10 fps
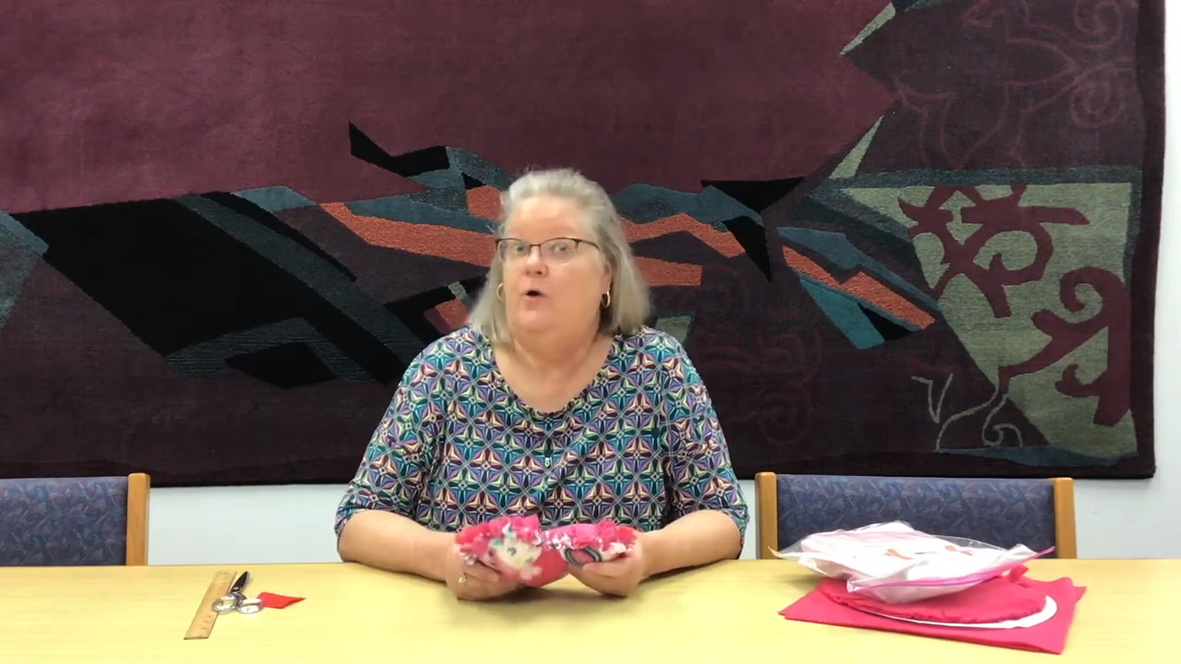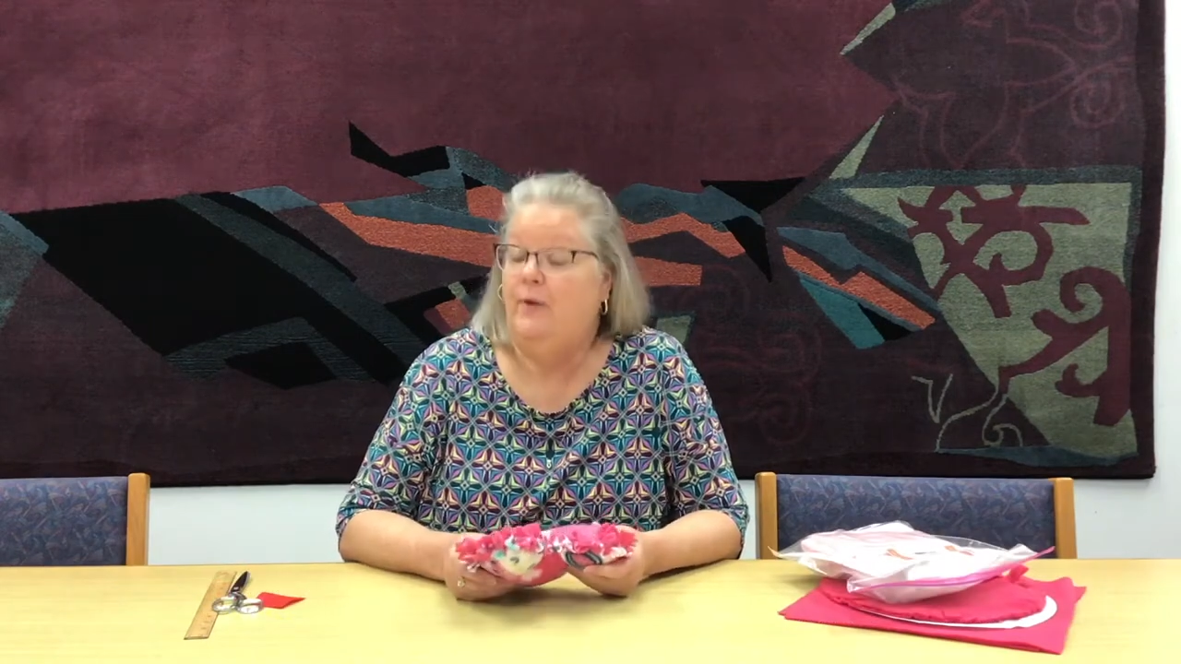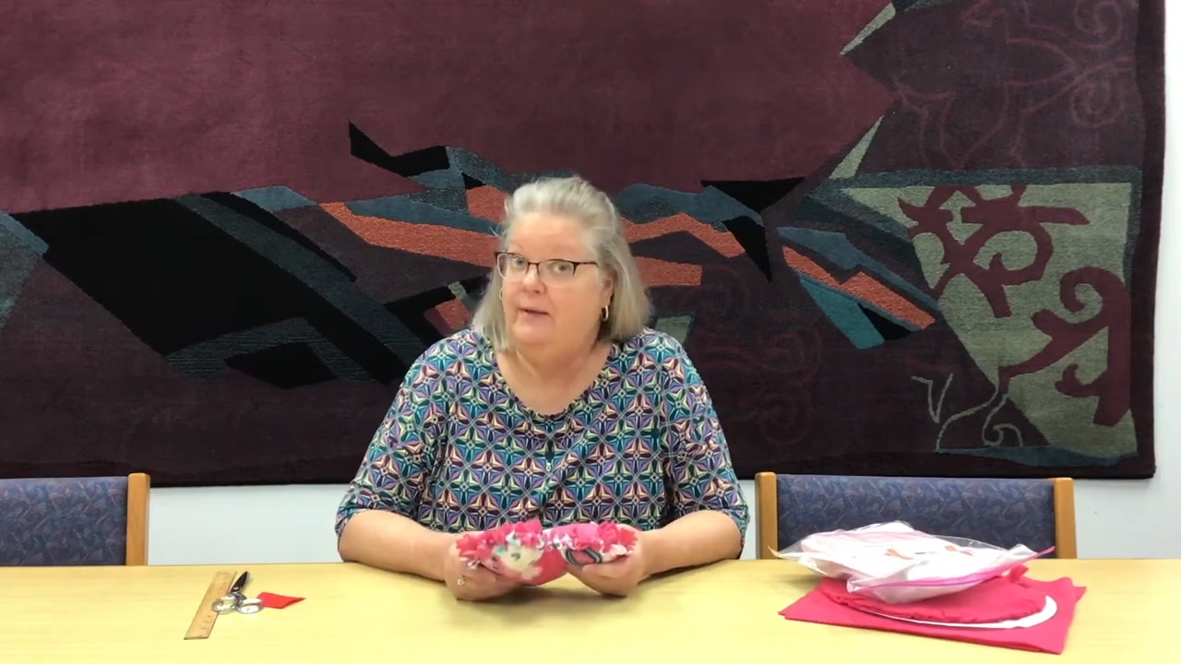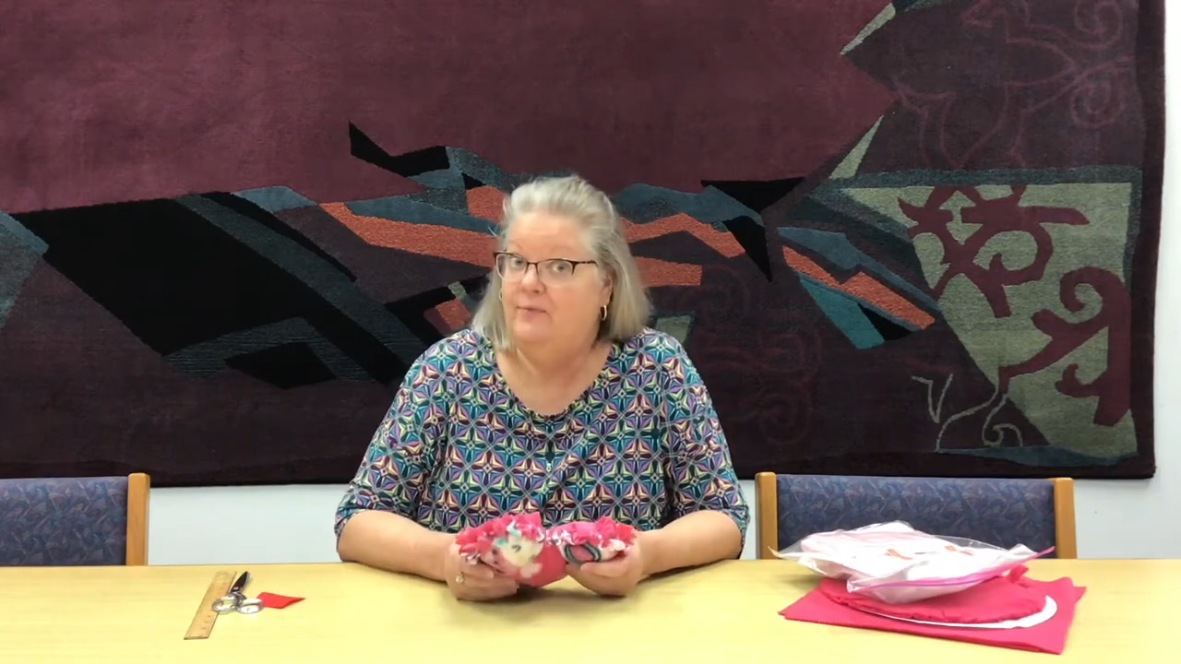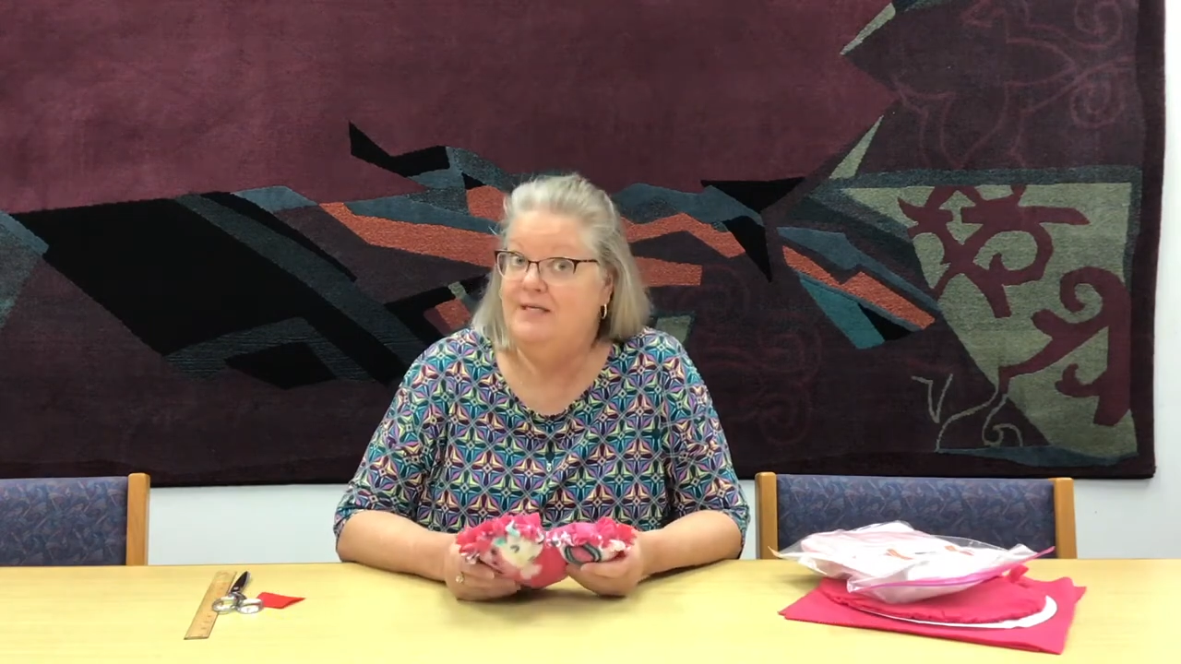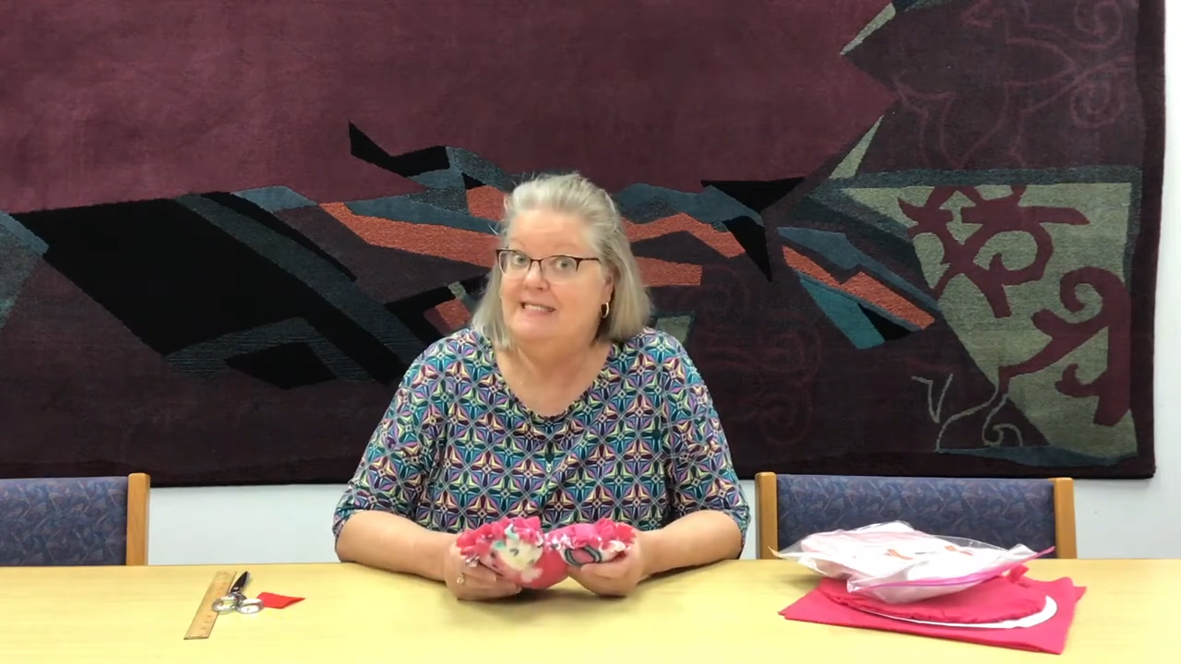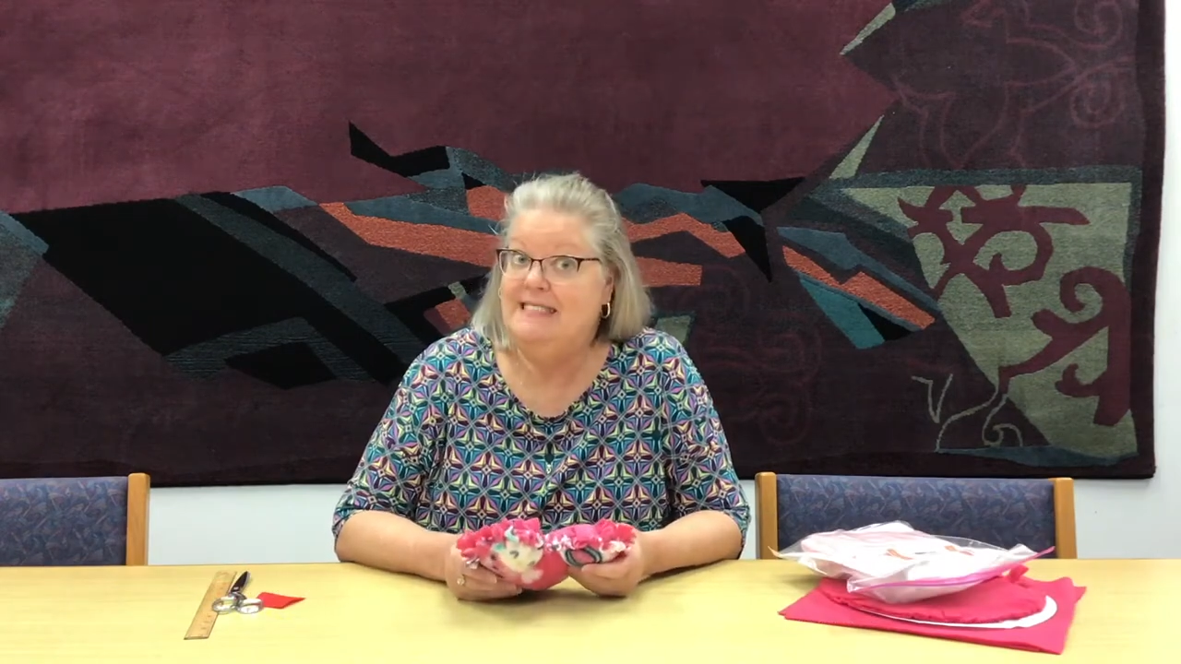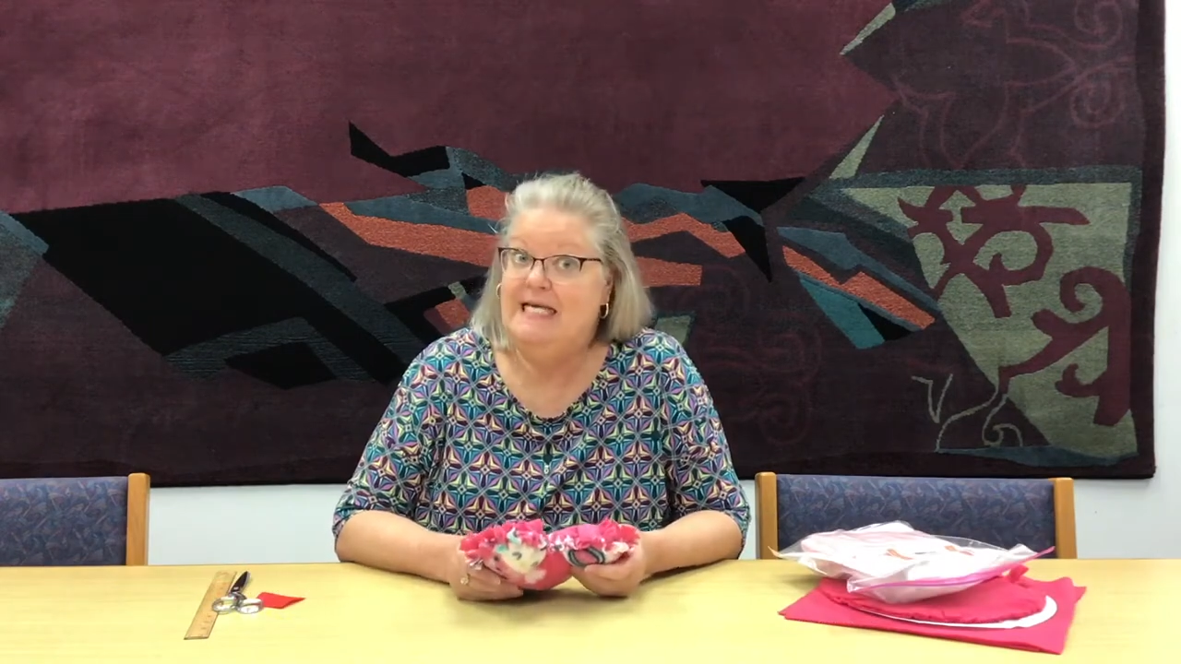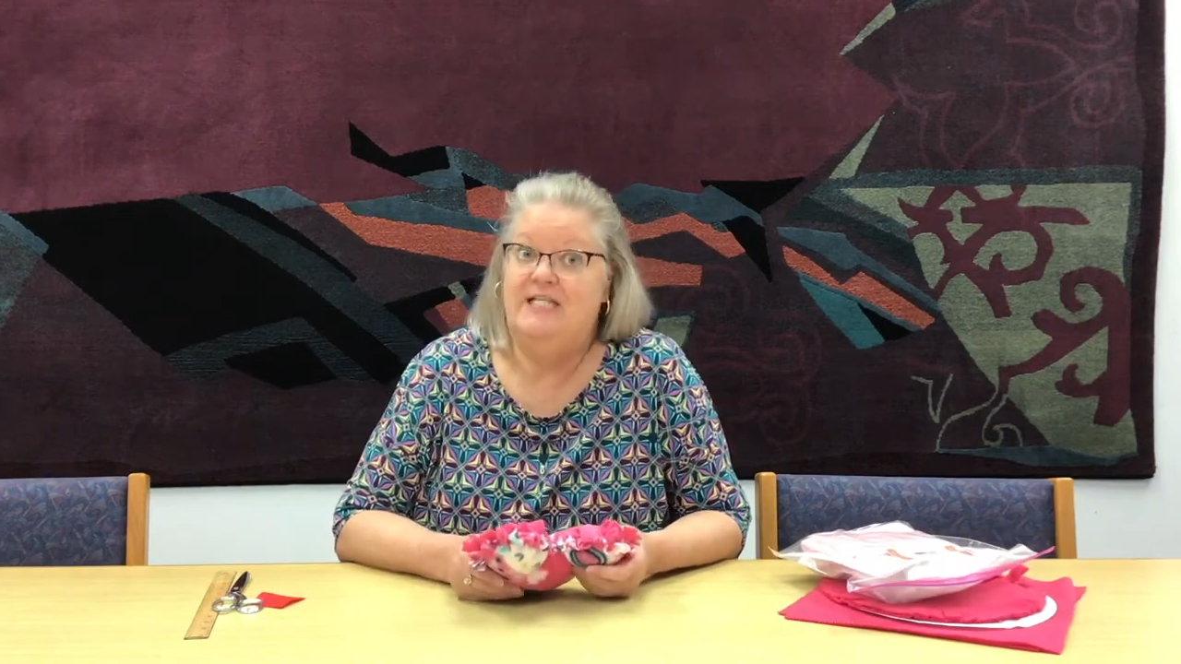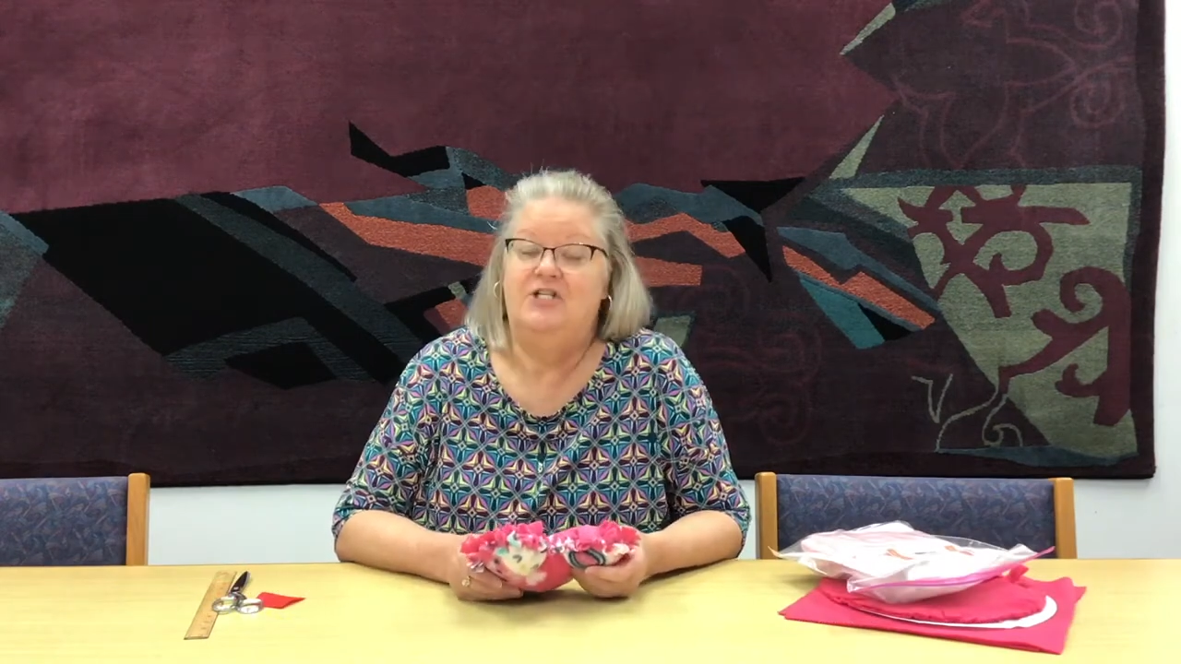quick
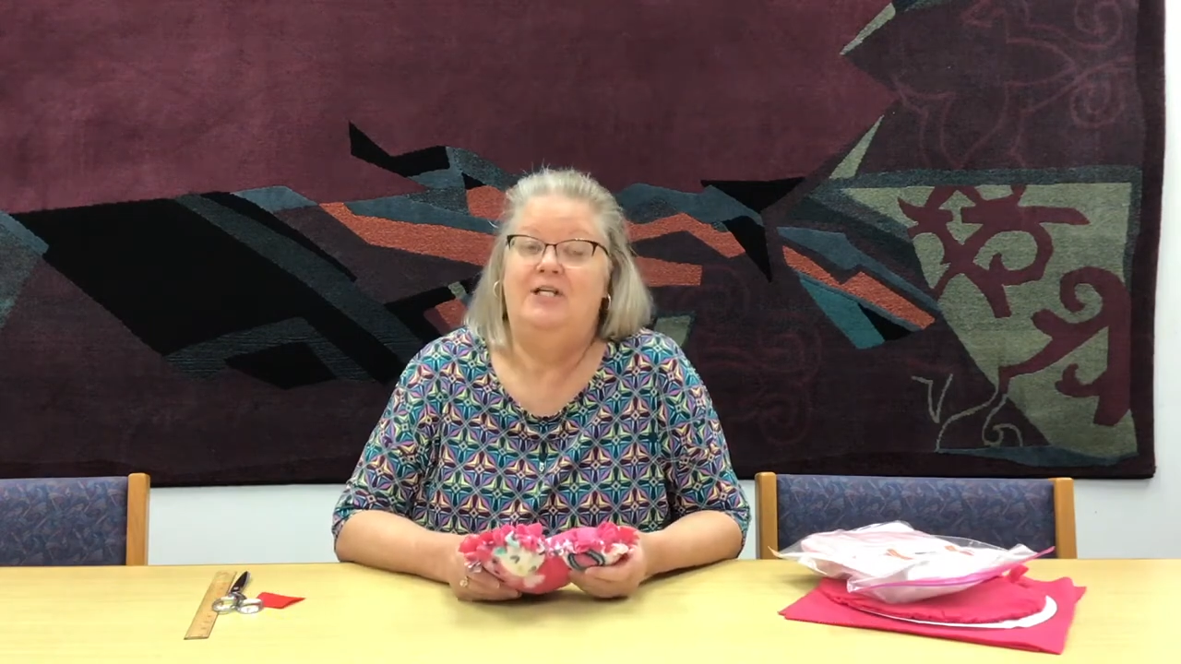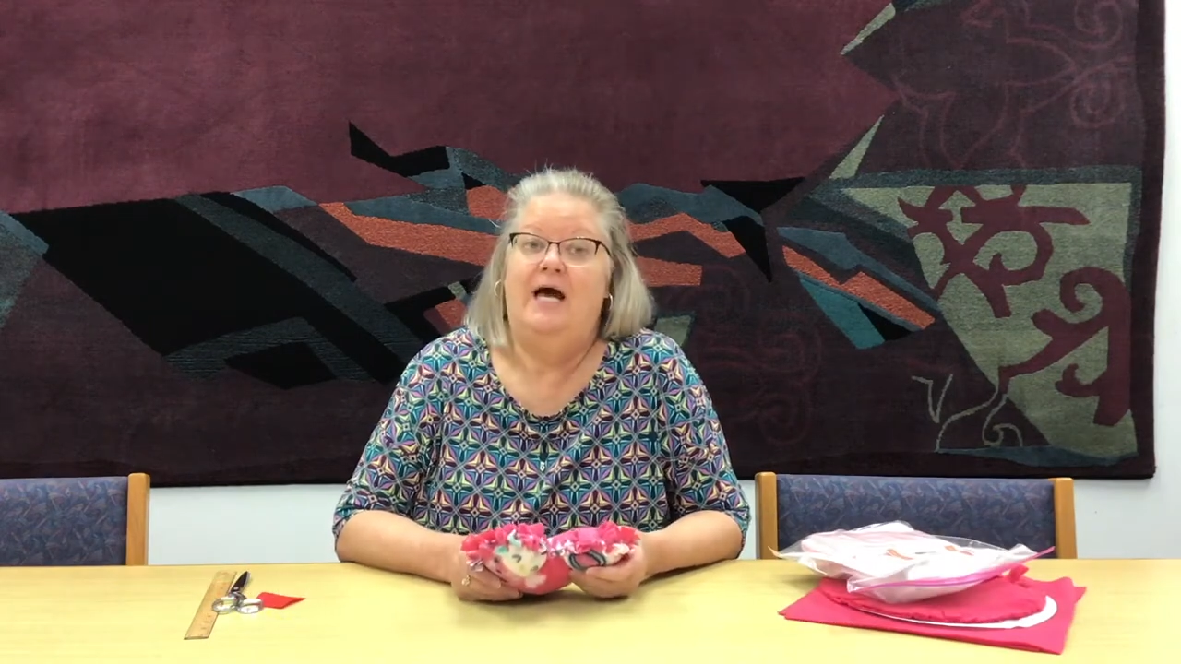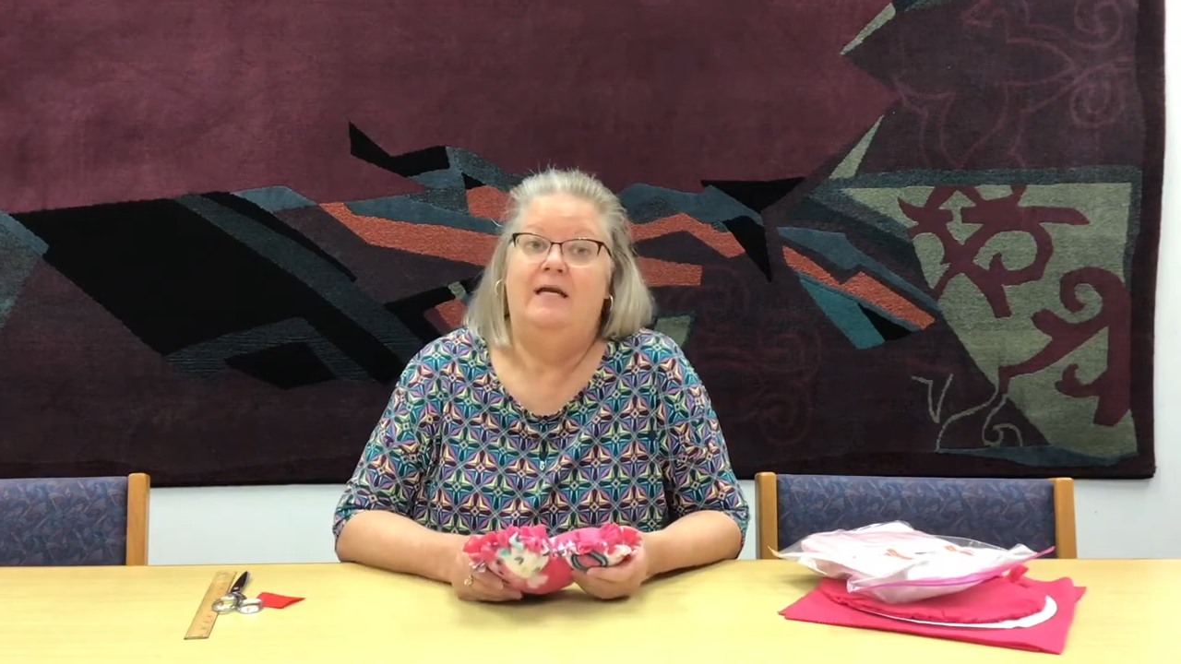presentation on